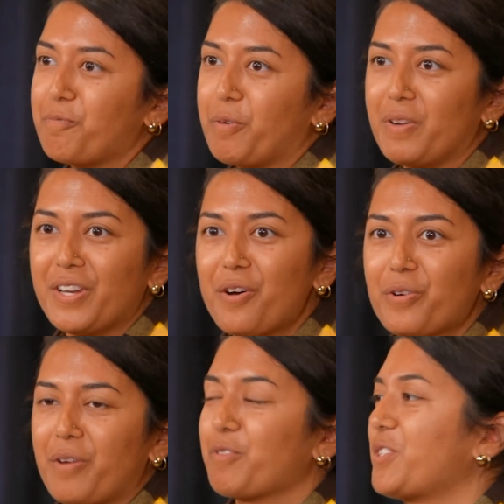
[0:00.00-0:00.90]
but we
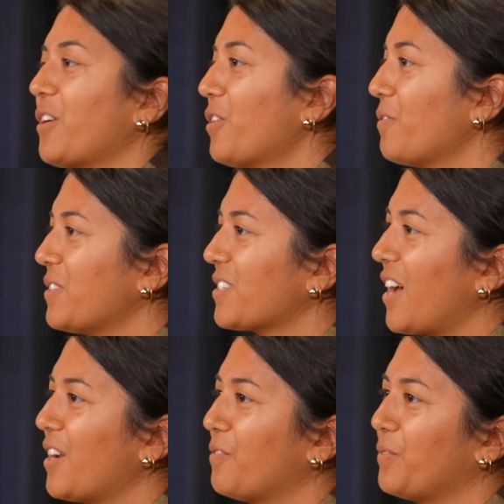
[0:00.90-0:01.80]
know that regenerative is
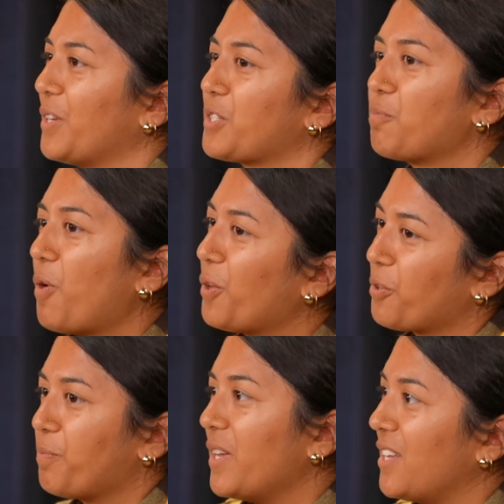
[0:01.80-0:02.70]
kind of a smaller
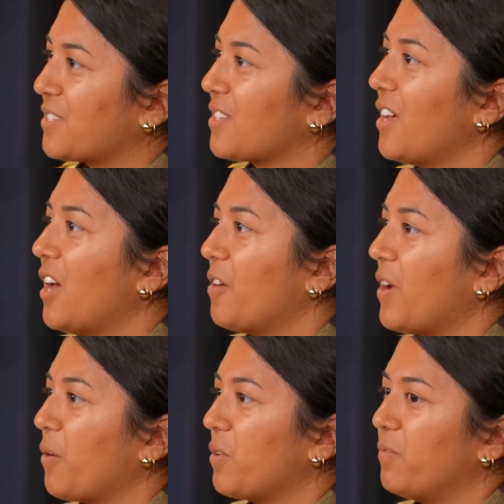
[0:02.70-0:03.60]
piece of
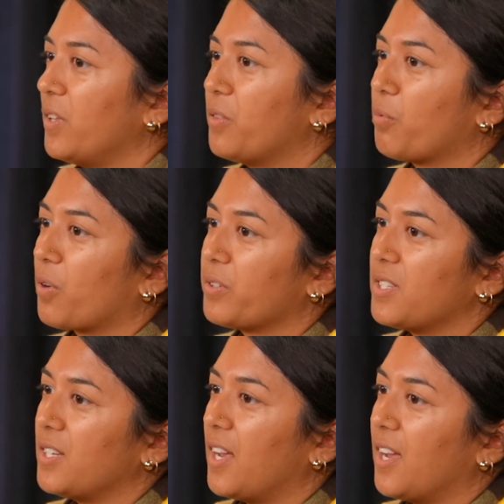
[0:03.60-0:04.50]
how we feed the world
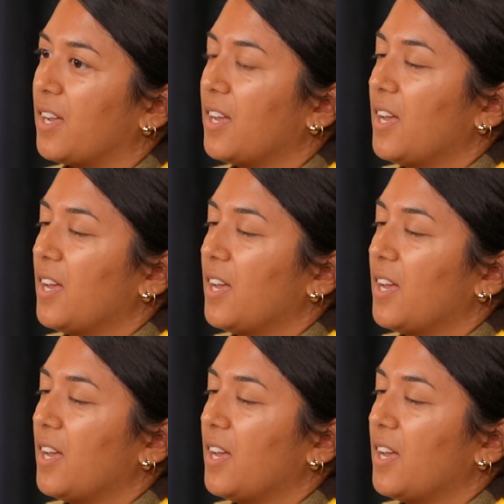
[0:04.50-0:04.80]
today.